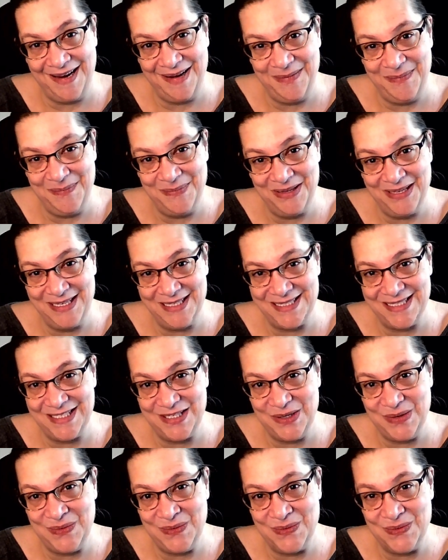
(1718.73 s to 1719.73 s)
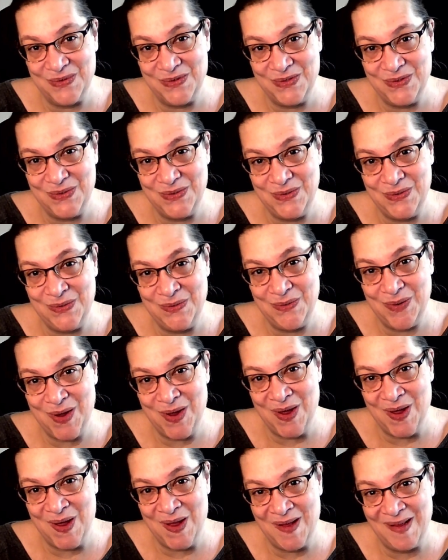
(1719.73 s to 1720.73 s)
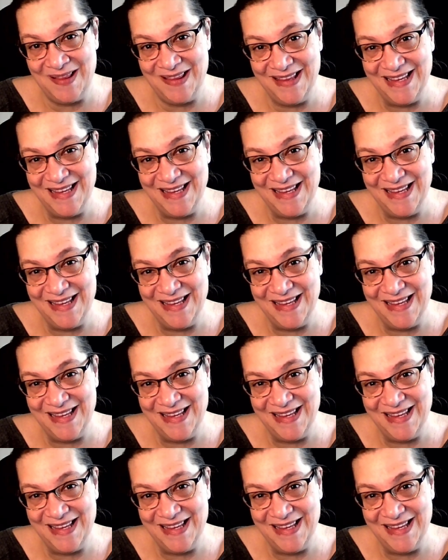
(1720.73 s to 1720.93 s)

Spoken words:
blessed Yule to you all.